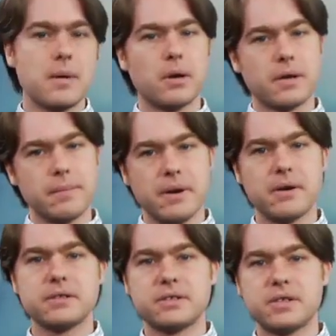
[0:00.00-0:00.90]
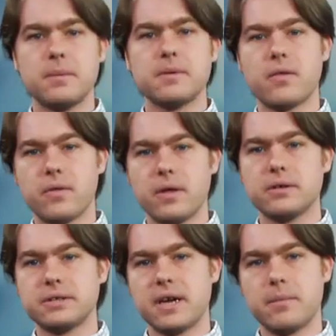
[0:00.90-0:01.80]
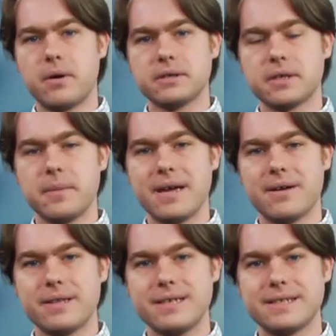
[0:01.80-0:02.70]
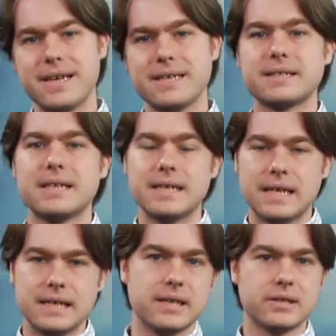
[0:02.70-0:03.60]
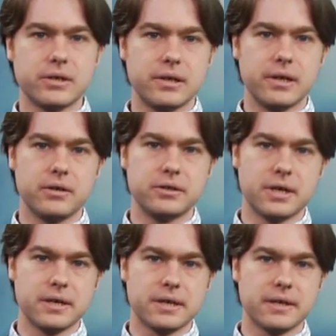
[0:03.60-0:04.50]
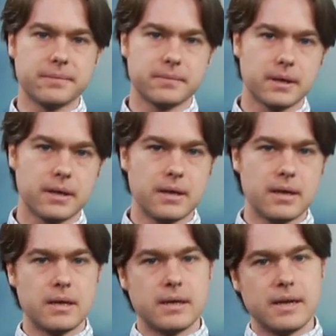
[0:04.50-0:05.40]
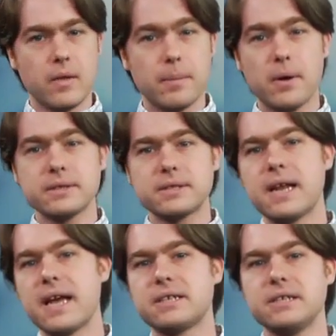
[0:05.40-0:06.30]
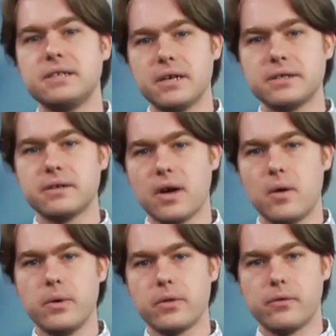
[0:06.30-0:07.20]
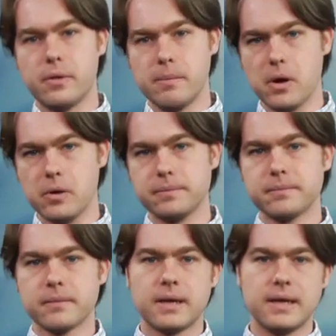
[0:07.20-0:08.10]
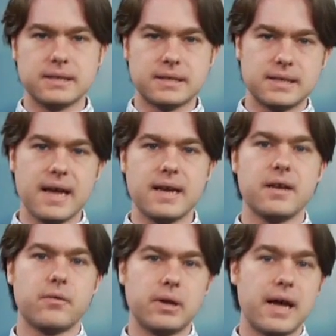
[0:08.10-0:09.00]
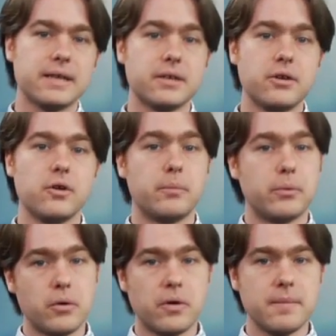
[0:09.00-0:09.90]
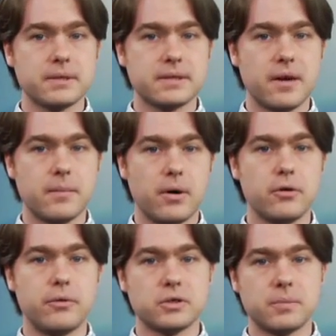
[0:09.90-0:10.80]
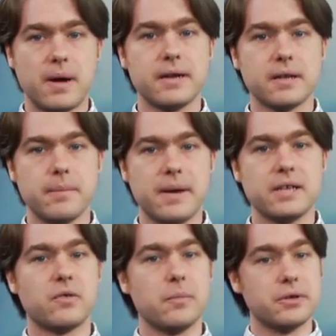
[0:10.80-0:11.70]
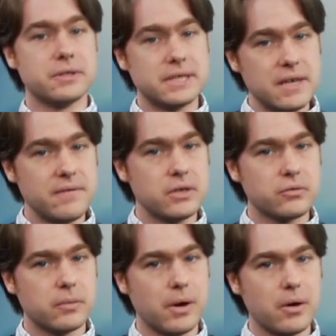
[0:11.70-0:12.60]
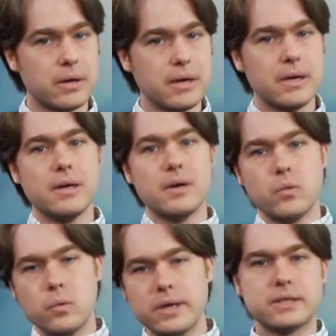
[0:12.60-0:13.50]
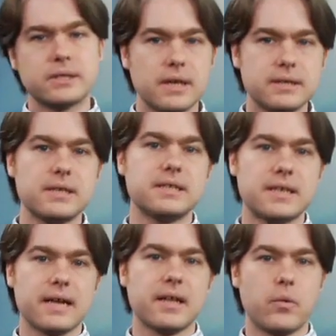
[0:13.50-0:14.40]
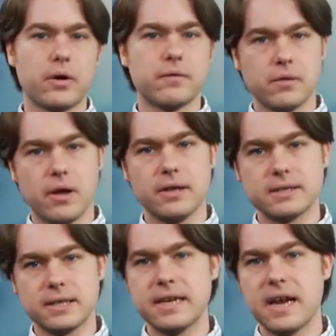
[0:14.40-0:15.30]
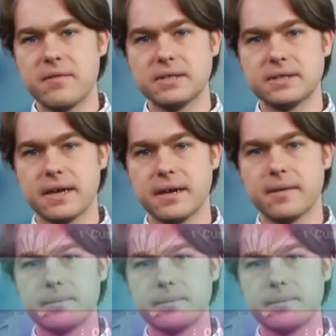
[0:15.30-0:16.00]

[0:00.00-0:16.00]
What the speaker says: but compared to some of the thinner soundbars coming out these days, it does look a little chunky. Now the Boston actually doesn't come with a remote. Instead, it relies on you to program the soundbar to respond to commands from your TV's remote, which doesn't exactly work flawlessly in every setup.